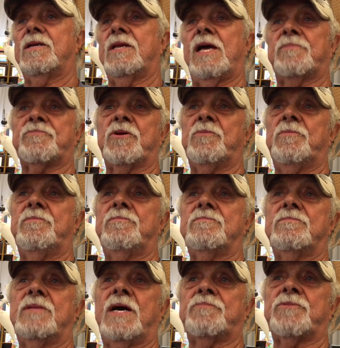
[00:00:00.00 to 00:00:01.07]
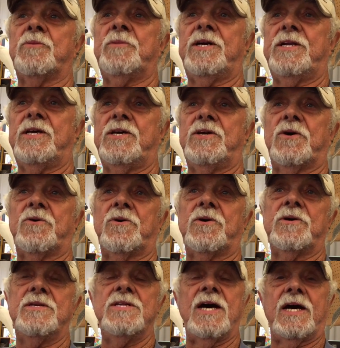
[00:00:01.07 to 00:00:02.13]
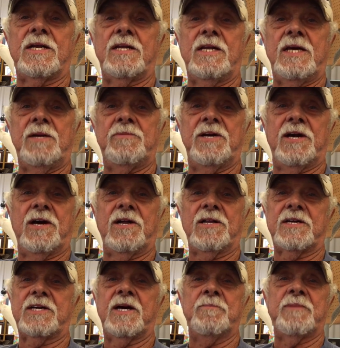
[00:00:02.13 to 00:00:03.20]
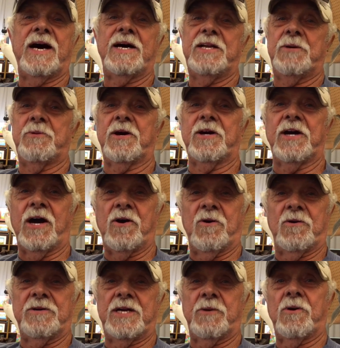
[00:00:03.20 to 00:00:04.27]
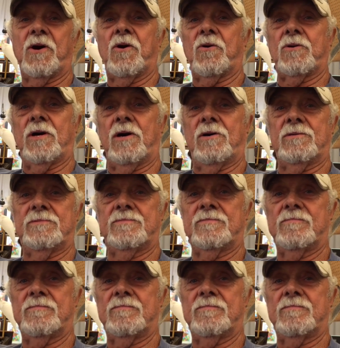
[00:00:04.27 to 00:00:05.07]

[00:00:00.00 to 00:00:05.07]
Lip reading: left them in the yard and had to leave the island and come back. They were gone. They were all gone.